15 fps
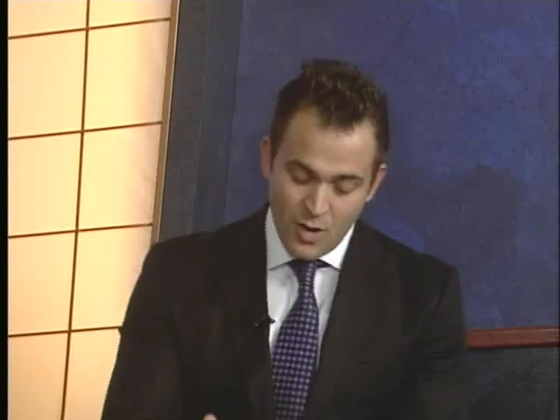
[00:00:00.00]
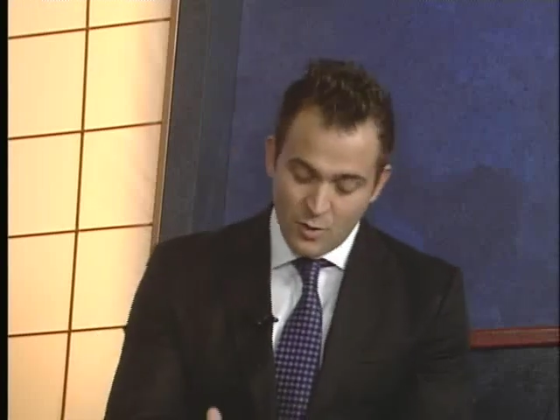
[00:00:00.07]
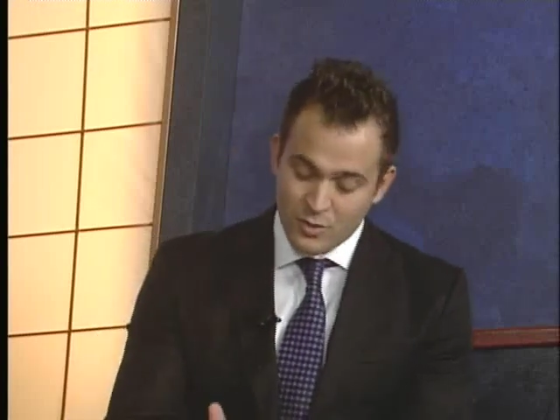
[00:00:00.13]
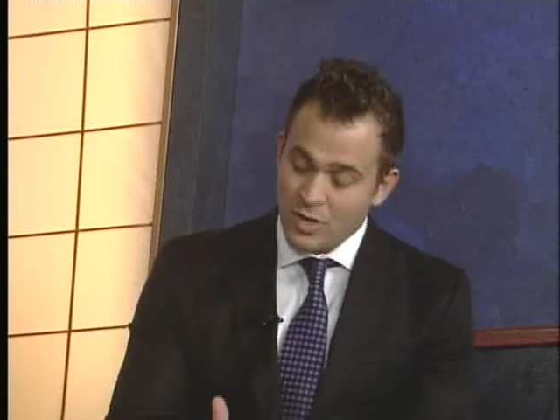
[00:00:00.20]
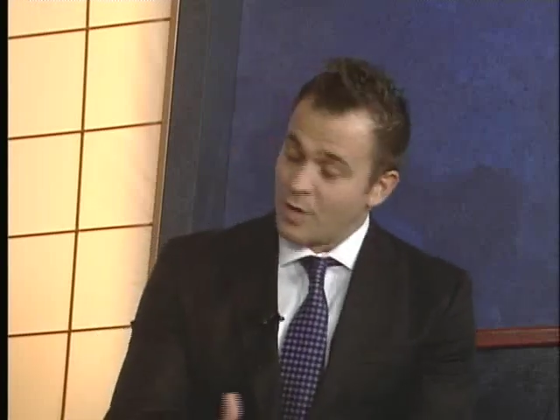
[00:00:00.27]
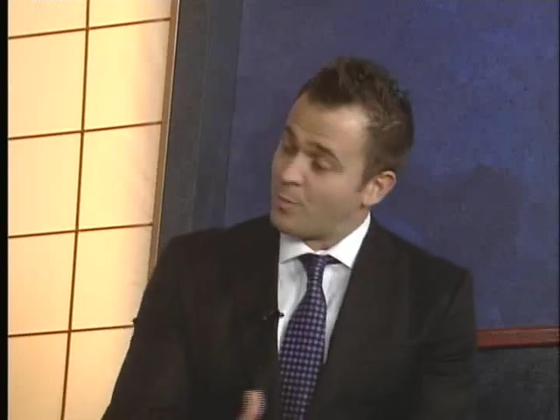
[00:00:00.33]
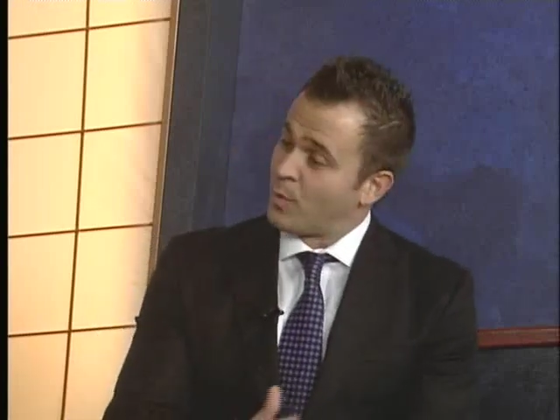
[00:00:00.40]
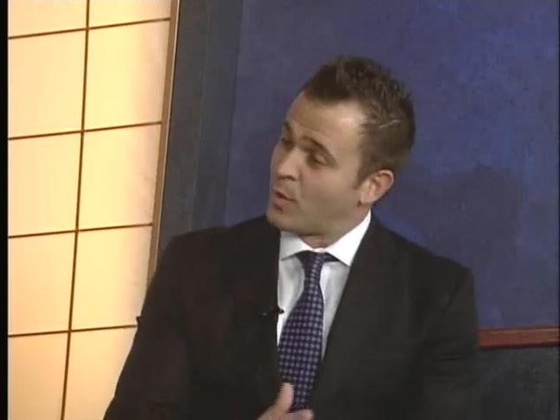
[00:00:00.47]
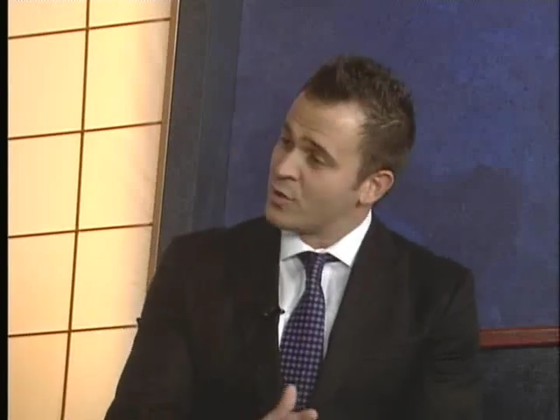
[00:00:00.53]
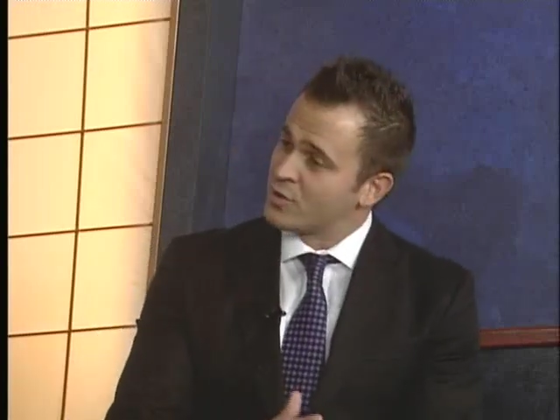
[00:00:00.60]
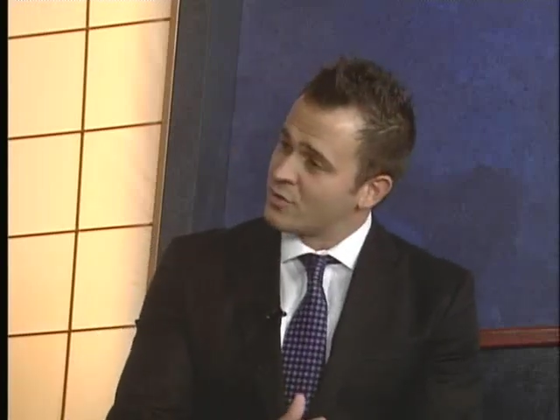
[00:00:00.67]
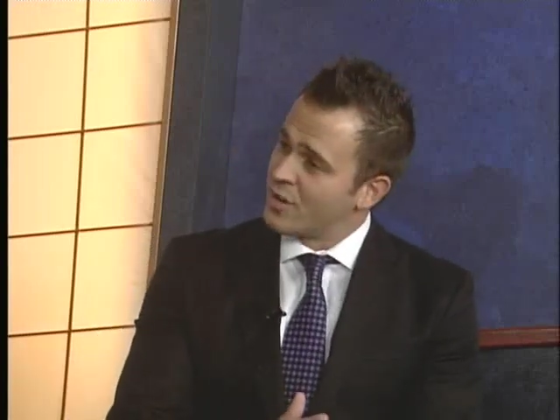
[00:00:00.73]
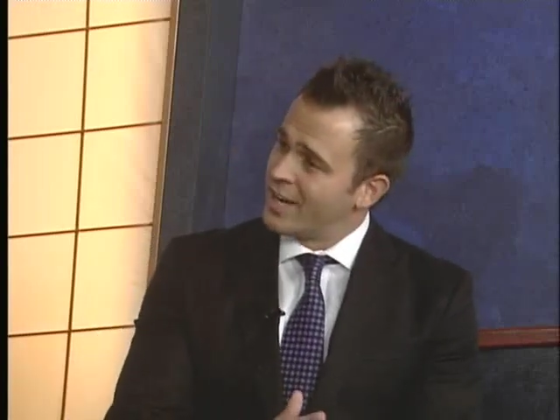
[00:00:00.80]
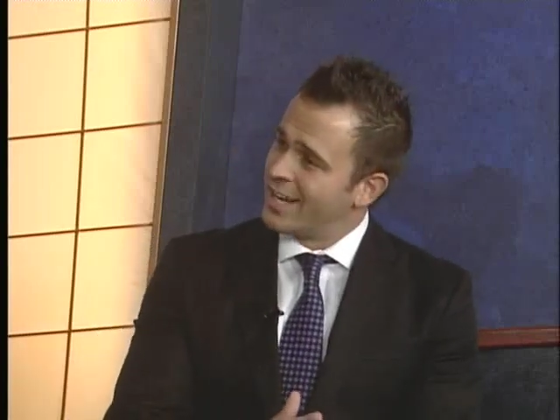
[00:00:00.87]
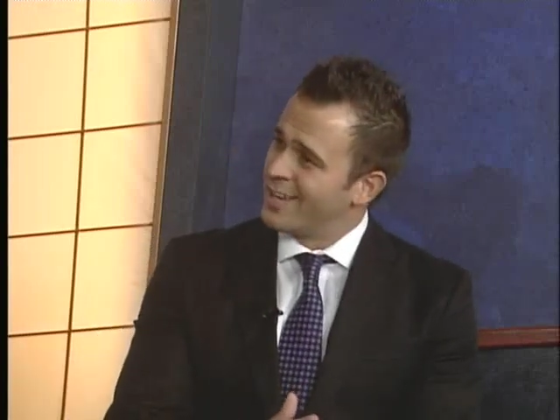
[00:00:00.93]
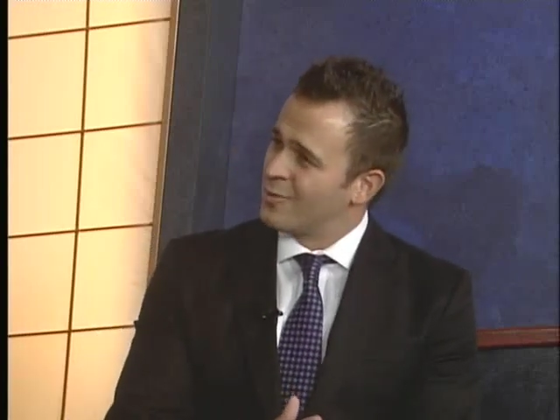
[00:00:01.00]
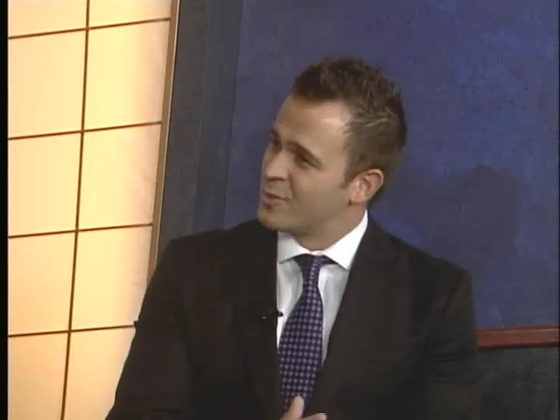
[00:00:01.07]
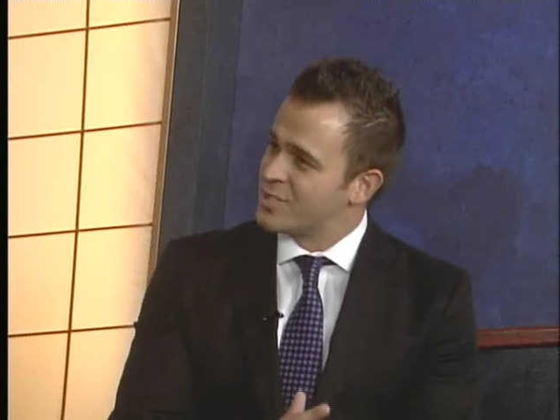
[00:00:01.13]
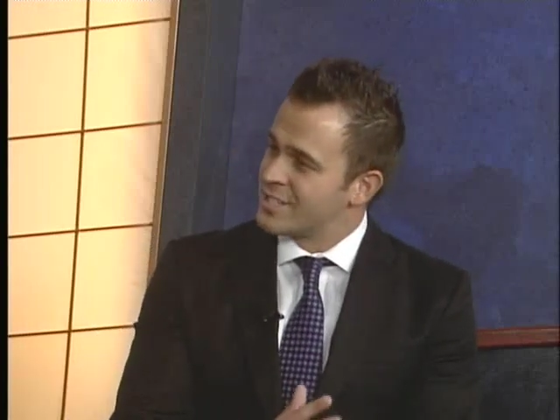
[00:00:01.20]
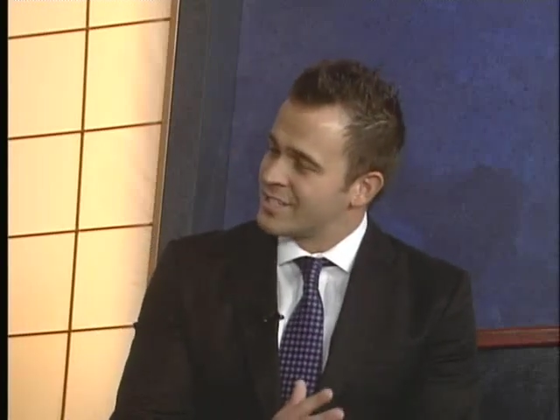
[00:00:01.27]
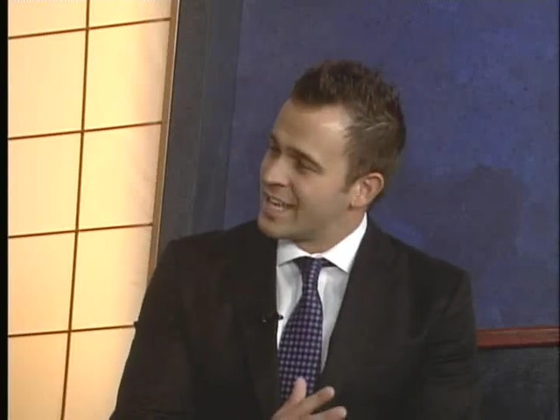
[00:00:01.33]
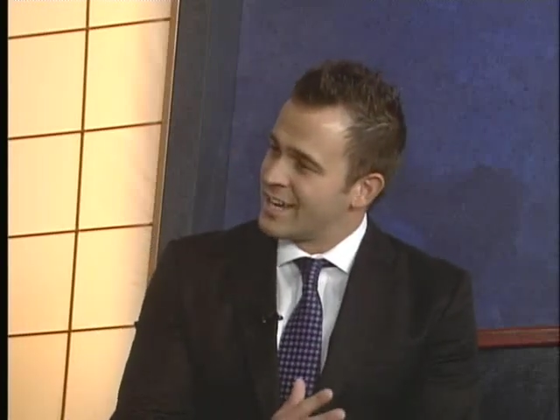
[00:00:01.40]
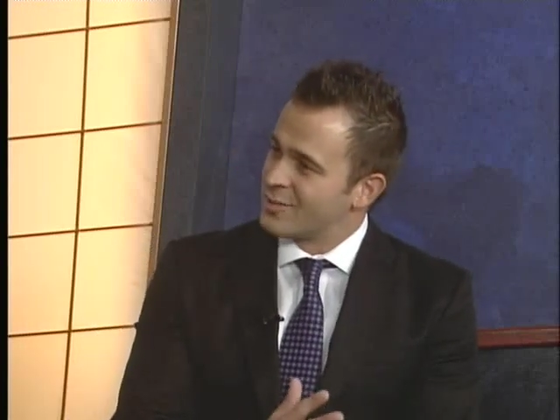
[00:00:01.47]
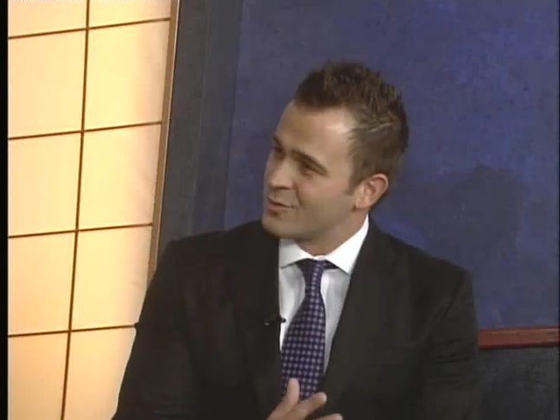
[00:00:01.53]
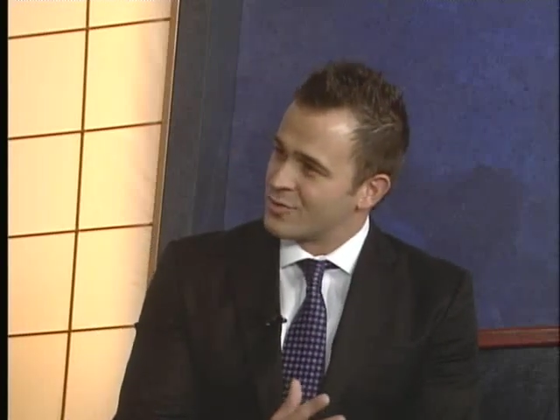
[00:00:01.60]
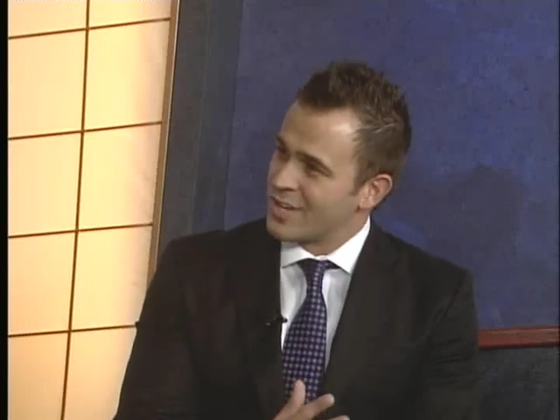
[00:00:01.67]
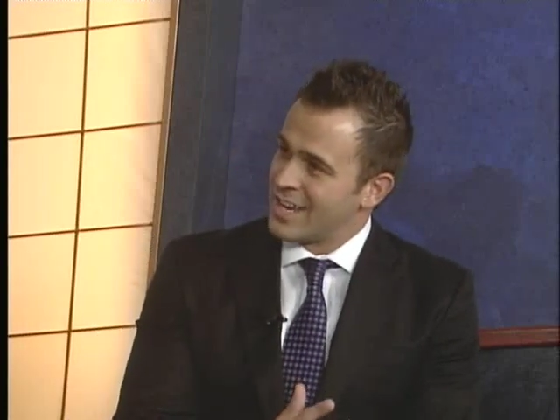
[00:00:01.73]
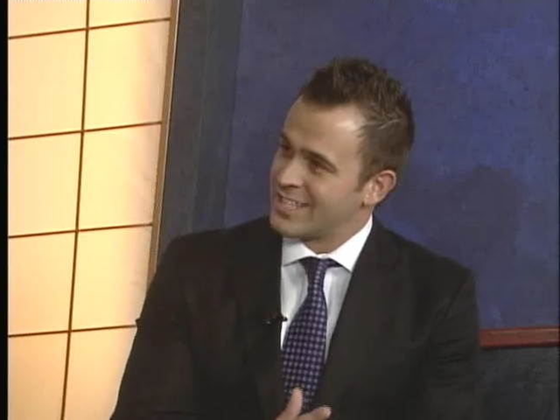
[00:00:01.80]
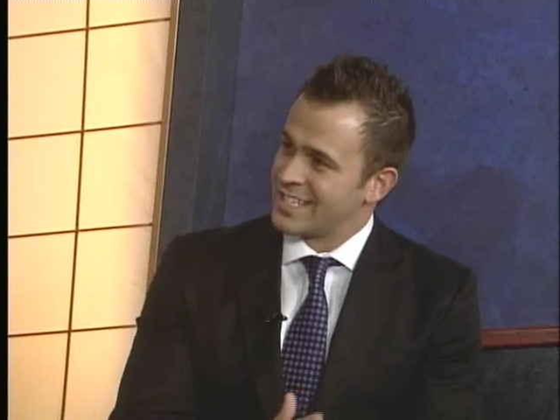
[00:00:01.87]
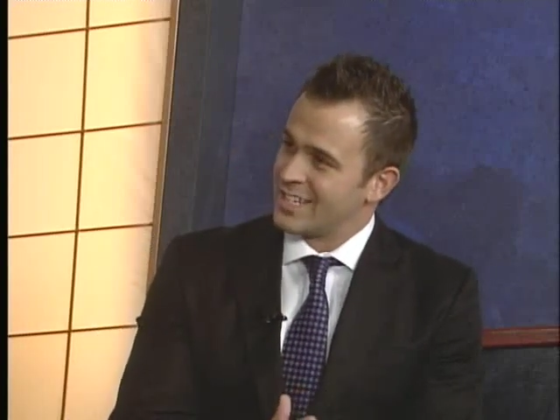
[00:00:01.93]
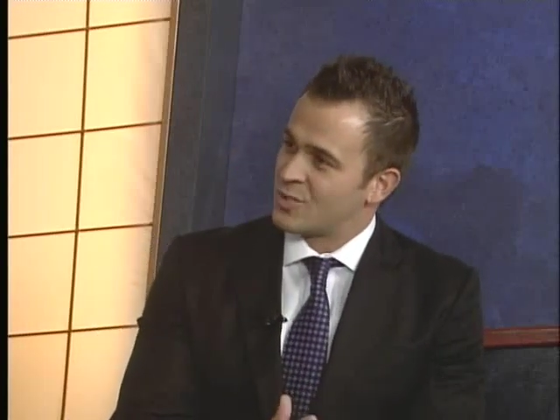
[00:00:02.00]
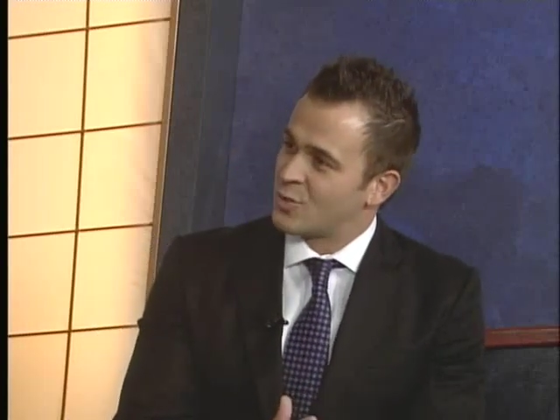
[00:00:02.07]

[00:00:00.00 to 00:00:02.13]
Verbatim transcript: We talk burst training, which is exercising